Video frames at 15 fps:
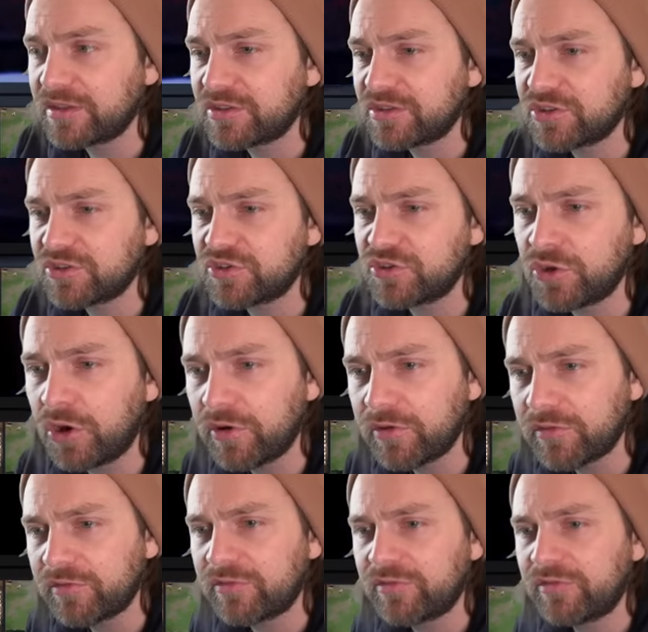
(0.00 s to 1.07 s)
just not
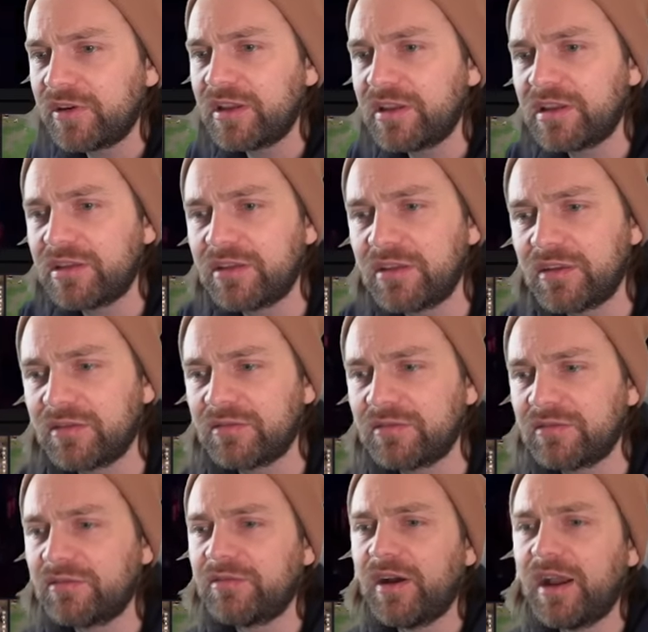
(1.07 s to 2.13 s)
really
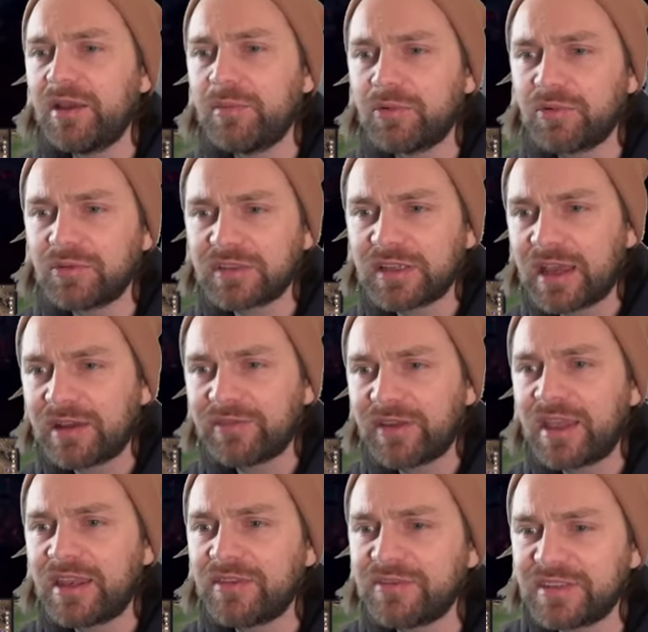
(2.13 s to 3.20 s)
viable to have
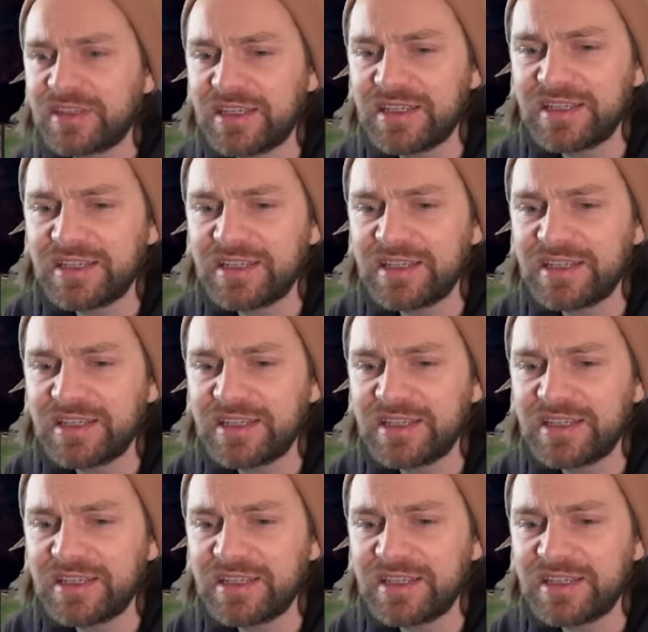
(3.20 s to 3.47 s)
N F Ts